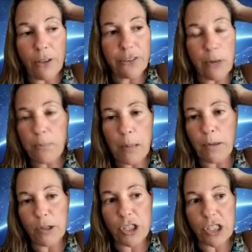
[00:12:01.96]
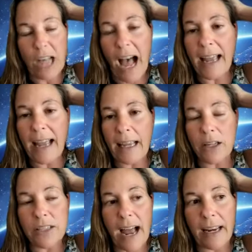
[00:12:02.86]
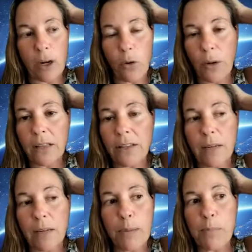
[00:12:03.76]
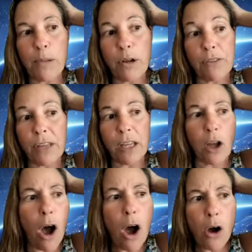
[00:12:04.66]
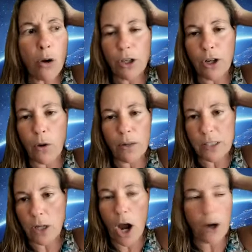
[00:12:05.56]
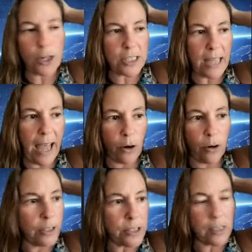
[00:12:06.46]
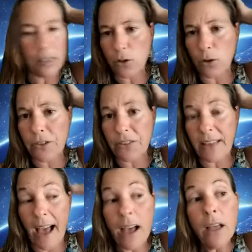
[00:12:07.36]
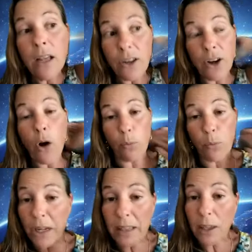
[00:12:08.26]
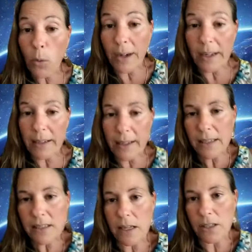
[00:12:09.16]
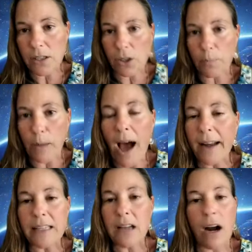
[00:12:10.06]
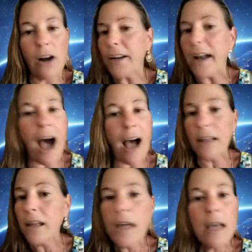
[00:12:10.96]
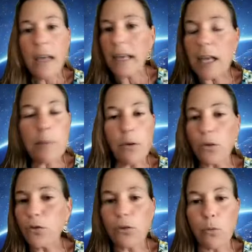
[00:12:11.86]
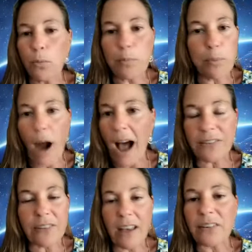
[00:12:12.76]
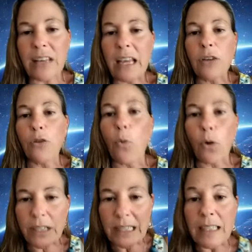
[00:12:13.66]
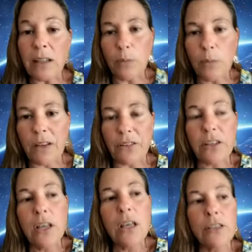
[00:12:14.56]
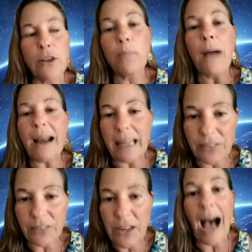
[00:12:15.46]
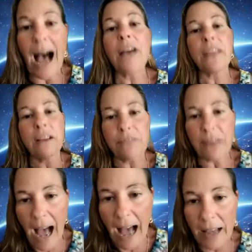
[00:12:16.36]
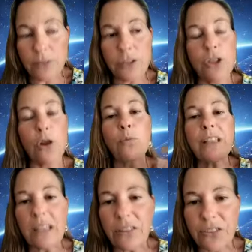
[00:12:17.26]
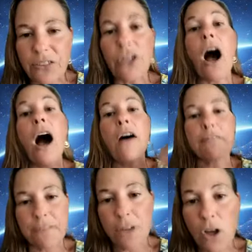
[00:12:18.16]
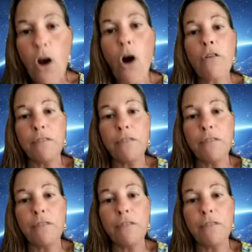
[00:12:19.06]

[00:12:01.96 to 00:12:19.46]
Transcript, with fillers: of a sudden people are just dying and dying quickly and people are thinking oh you know it's a heart attack or it's this or it's that no really what it is is their bodies are not able to process and or heal because their body has not they have not you know released enough yep.